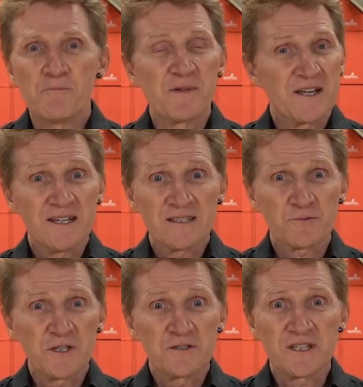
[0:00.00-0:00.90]
Because
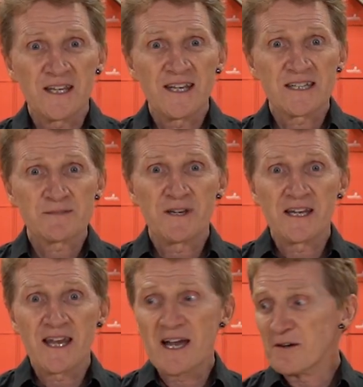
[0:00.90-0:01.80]
we're using
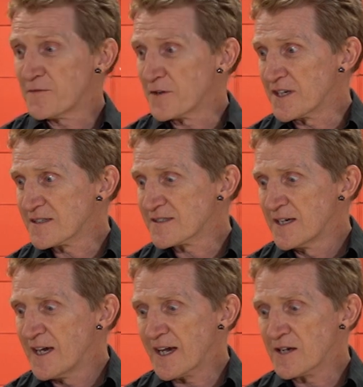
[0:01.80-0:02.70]
ESP Now for this,
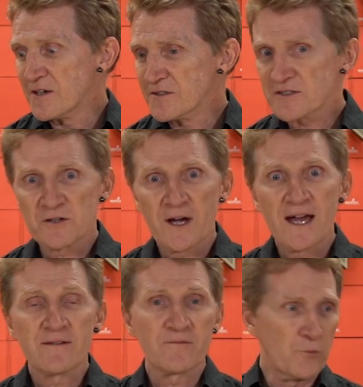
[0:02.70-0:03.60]
I could also
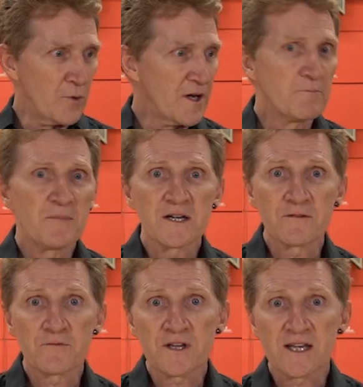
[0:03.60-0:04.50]
have one
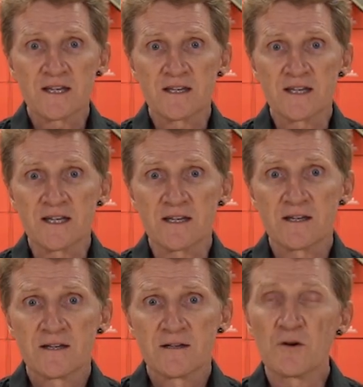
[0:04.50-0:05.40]
button for the kid to hit,
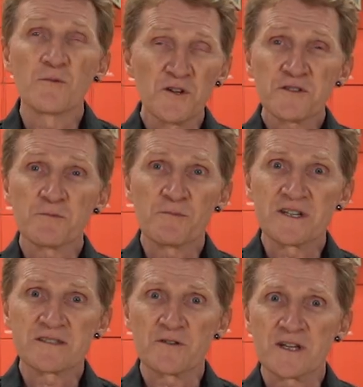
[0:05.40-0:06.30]
or multiple
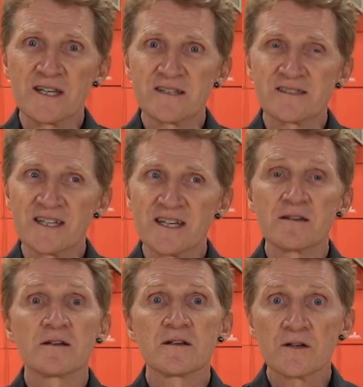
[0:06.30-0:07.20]
buttons for the kids to
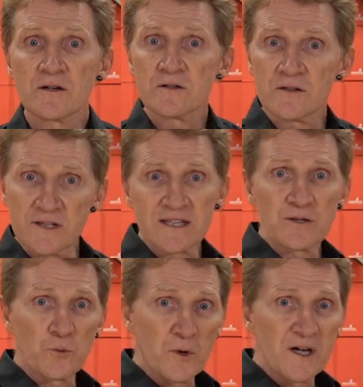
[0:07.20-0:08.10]
hit, linked
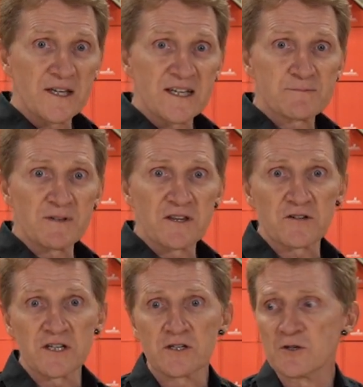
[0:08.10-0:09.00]
to one
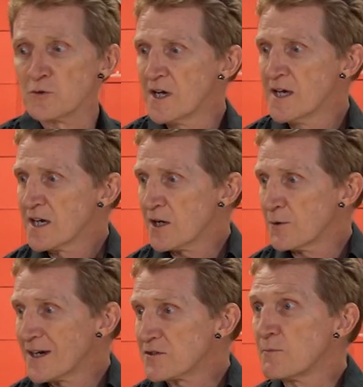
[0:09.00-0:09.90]
ESP32,
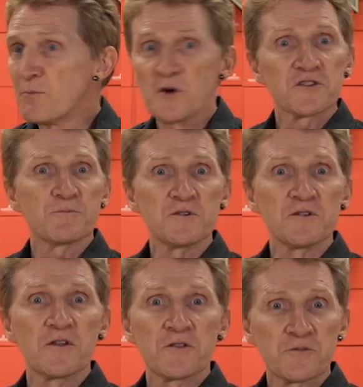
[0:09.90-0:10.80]
going out to
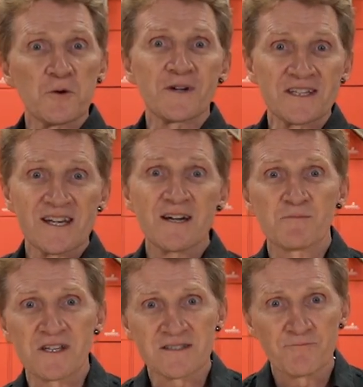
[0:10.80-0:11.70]
multiple throwing
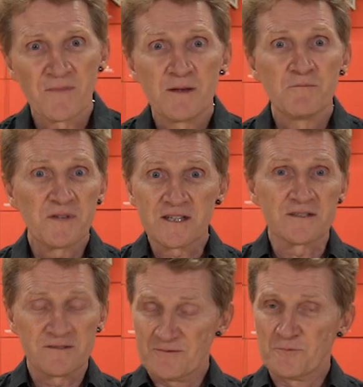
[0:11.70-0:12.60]
zombies,
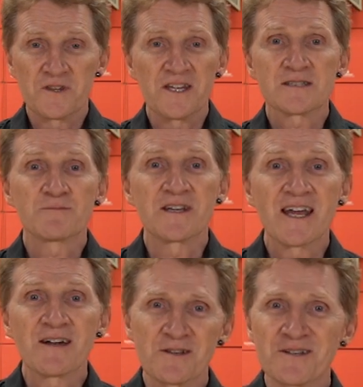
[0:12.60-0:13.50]
because with ESP
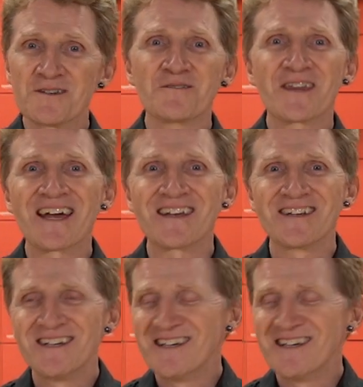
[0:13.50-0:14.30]
Now you can do that.